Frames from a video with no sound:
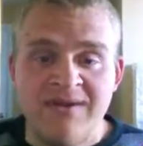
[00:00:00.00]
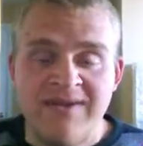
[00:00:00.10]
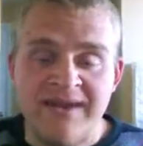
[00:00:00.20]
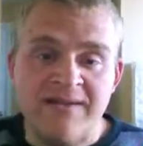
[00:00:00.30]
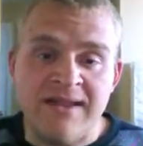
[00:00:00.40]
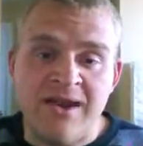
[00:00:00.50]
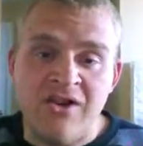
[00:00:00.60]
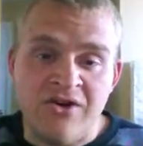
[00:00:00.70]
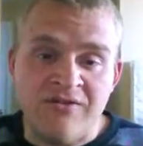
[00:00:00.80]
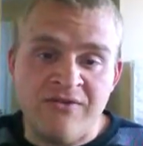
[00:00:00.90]
tingly
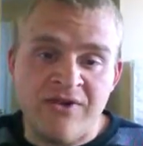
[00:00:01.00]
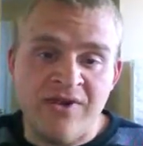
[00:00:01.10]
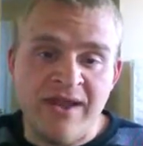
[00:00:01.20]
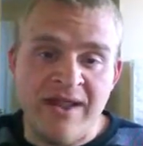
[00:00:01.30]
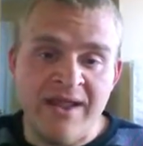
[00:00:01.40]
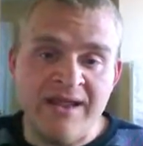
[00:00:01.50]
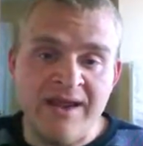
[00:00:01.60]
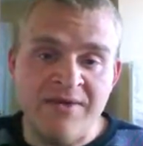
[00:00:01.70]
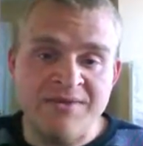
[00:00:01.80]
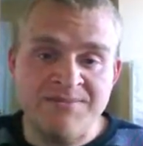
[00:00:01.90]
all over, and
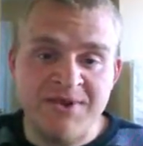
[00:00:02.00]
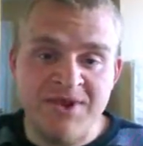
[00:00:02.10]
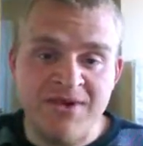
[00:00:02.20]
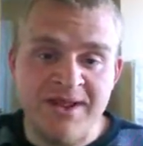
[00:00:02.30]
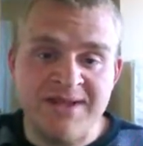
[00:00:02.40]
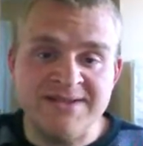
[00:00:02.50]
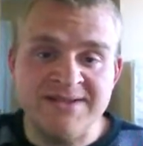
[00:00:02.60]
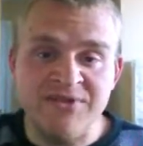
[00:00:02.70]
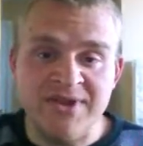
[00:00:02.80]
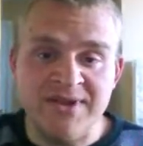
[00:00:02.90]
I was paralyzed
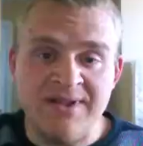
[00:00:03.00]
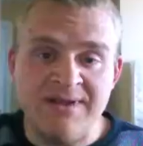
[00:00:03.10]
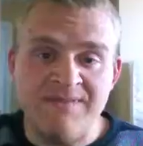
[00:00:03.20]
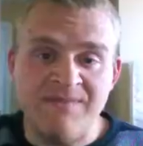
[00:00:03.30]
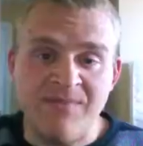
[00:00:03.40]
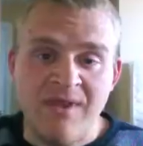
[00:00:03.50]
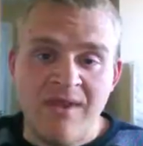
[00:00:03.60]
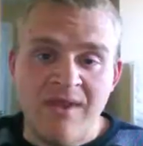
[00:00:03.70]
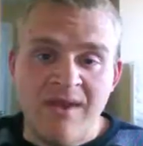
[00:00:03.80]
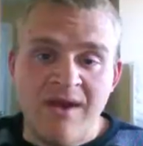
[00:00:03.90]
completely.
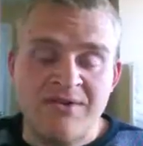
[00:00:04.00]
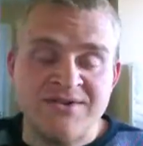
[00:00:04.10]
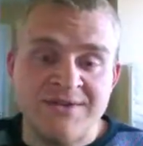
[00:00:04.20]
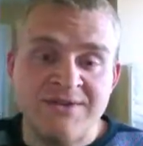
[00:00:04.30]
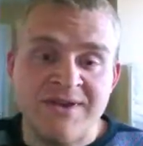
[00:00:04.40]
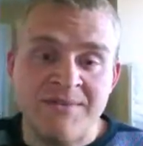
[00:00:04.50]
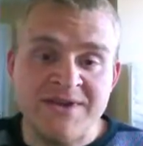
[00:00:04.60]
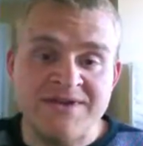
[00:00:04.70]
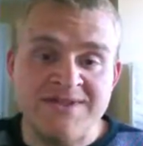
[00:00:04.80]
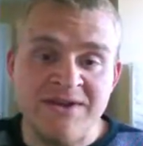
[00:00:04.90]
I was able to get
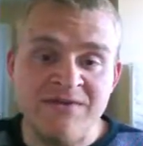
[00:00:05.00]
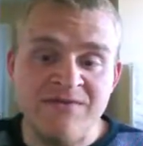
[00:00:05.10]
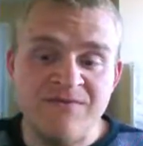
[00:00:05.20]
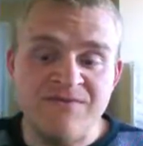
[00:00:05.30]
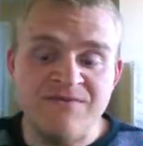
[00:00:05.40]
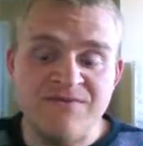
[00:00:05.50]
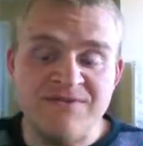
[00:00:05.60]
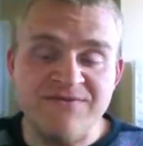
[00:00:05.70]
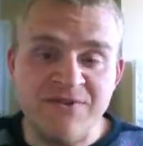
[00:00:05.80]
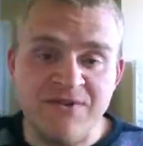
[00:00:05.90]
myself
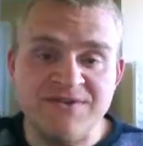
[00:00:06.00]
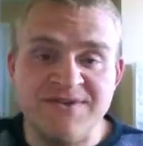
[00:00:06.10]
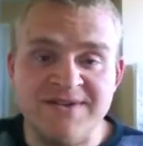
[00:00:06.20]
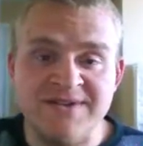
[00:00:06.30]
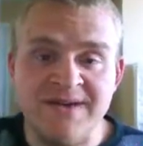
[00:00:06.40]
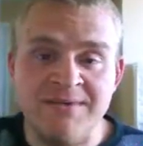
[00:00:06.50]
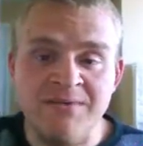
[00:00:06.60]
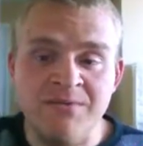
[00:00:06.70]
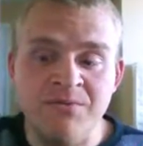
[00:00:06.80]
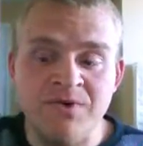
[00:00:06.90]
to float to the top of
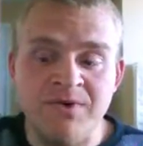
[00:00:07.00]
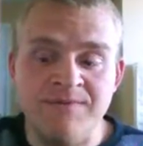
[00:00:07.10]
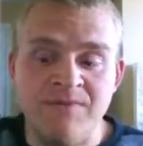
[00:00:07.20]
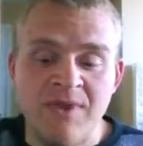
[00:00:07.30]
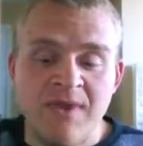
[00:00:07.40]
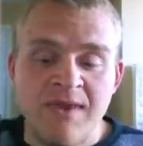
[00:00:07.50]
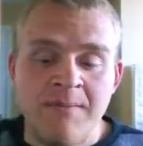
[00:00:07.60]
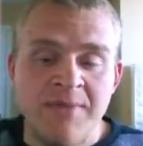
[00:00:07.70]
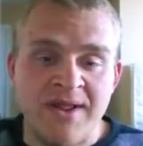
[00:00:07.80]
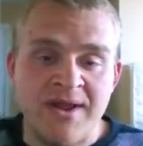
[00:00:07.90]
the pool,
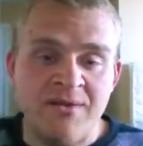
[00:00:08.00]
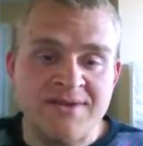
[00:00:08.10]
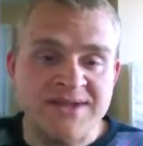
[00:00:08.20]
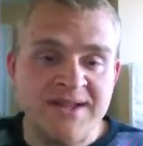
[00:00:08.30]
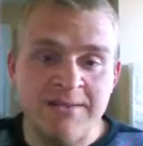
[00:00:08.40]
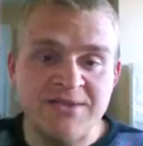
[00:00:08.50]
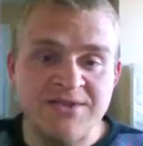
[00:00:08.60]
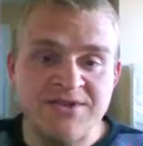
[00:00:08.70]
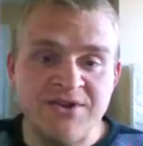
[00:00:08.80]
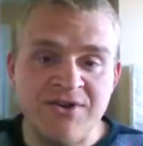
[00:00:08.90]
but I was unable
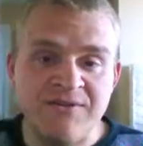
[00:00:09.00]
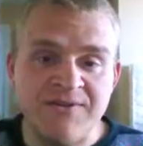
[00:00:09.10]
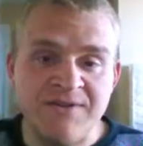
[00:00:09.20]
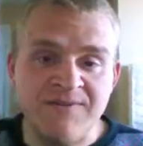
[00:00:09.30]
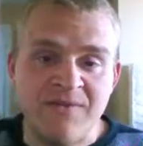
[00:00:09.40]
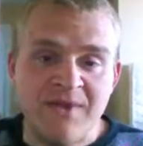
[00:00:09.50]
to turn over.